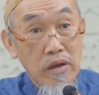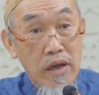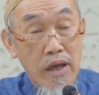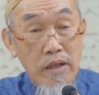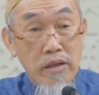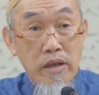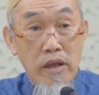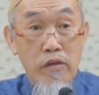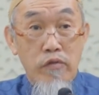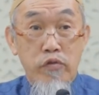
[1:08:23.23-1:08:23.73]

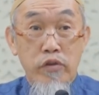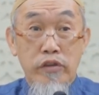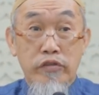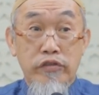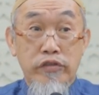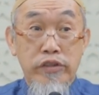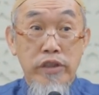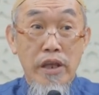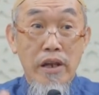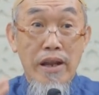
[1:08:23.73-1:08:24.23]
And if we
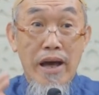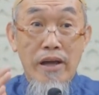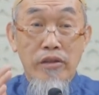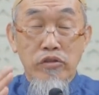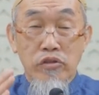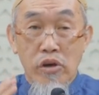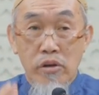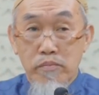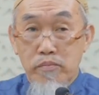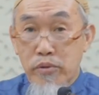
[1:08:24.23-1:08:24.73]
still are
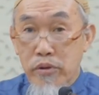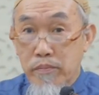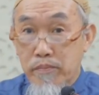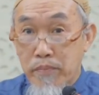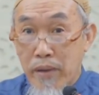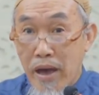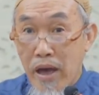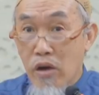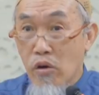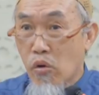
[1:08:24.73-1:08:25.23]
not
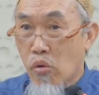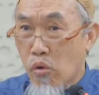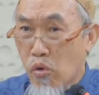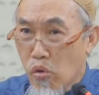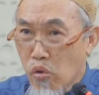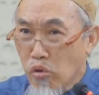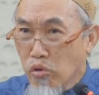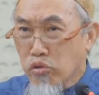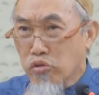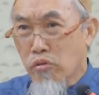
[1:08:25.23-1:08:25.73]
prepared,
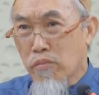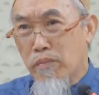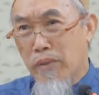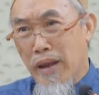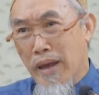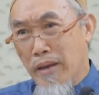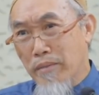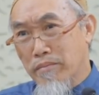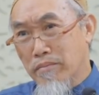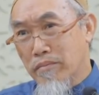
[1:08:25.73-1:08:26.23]
who to
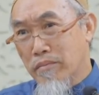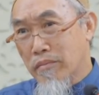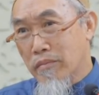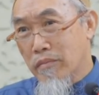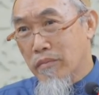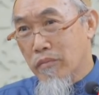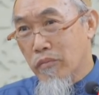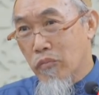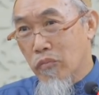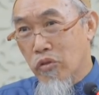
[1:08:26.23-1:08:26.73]
blame?
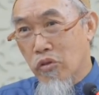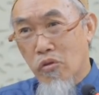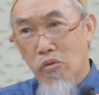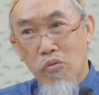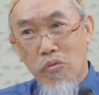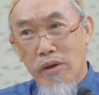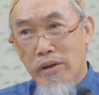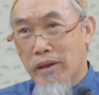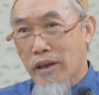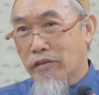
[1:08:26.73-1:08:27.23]

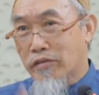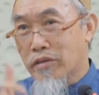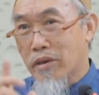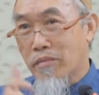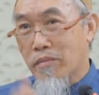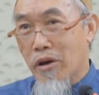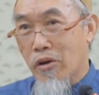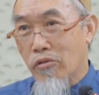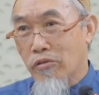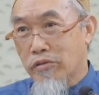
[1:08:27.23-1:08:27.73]
No one
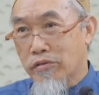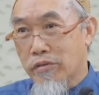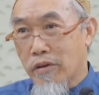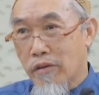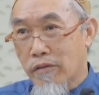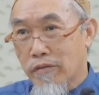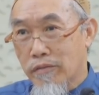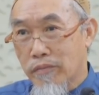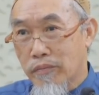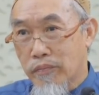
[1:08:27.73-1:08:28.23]
except
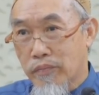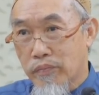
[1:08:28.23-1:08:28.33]
ourselves.